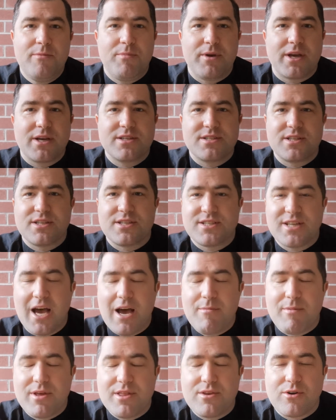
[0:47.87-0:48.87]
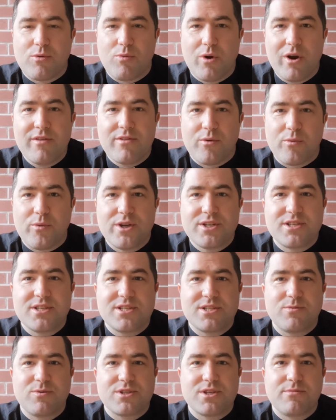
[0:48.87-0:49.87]
because the Sabbath, or one of the
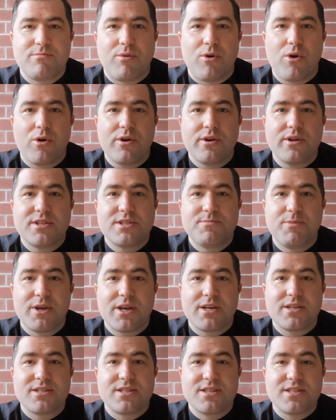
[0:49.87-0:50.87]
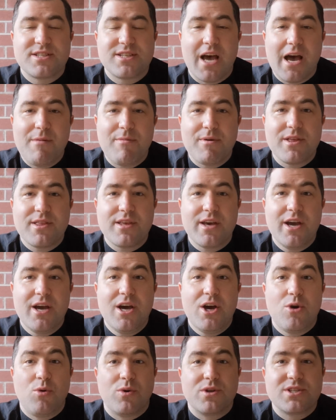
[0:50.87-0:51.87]
reasons it was important, is because the Sabbath
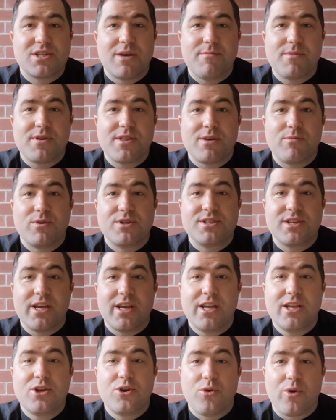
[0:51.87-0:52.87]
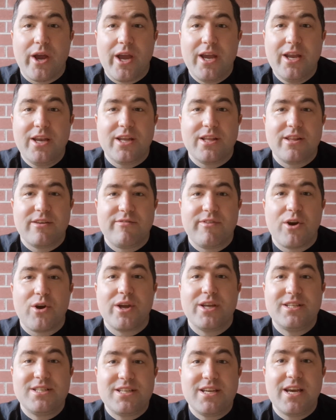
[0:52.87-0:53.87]
was something that was ingrained in the
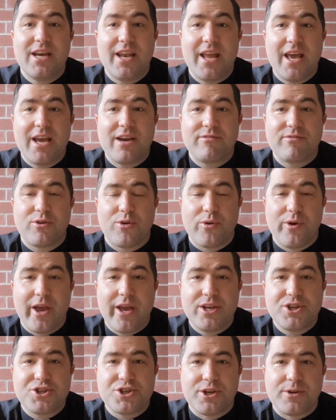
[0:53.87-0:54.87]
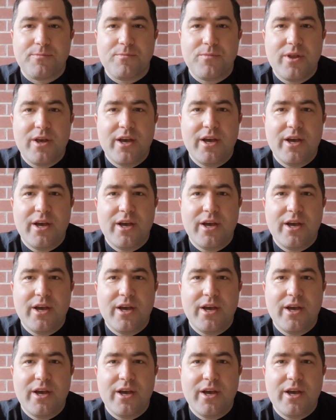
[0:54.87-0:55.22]
very DNA of creation.